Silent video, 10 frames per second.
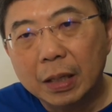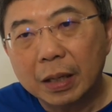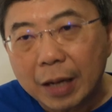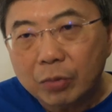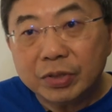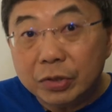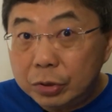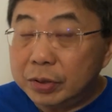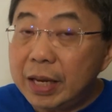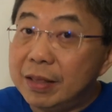Accountants
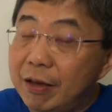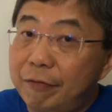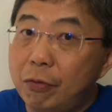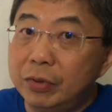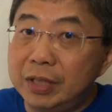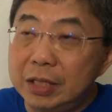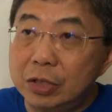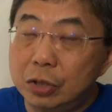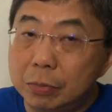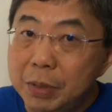today therefore
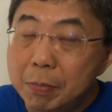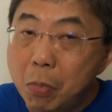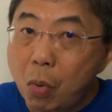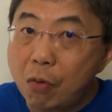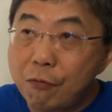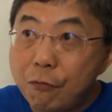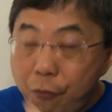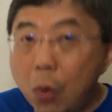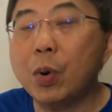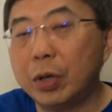needs to be more
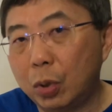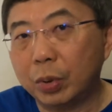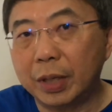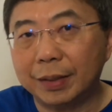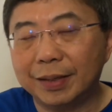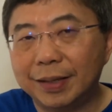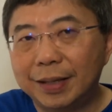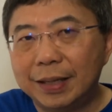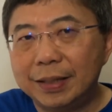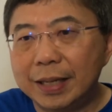forward-looking.
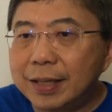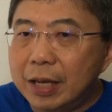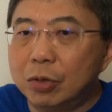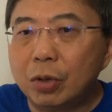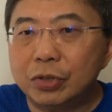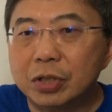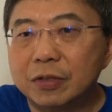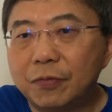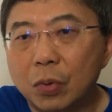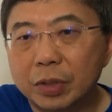They cannot
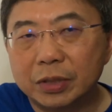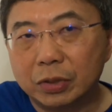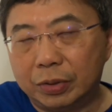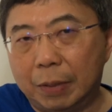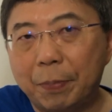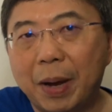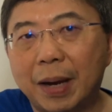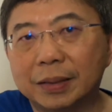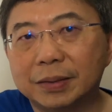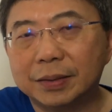just focus on the
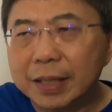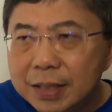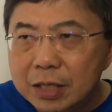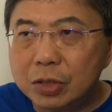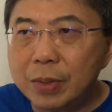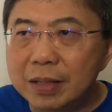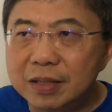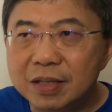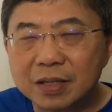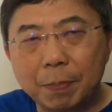past. They need to
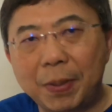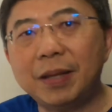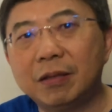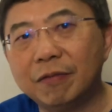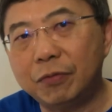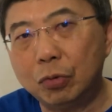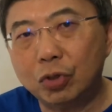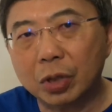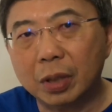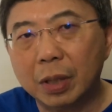anticipate the
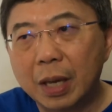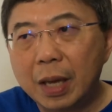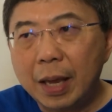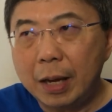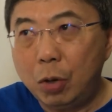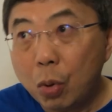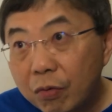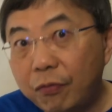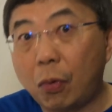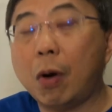future and
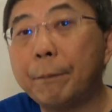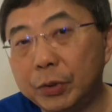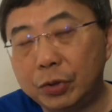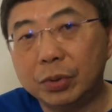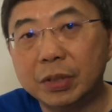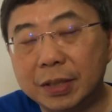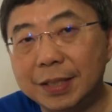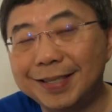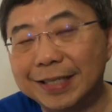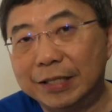look for
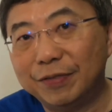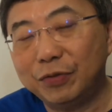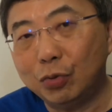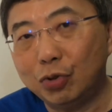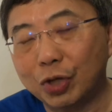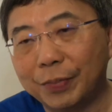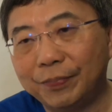opportunities in the future.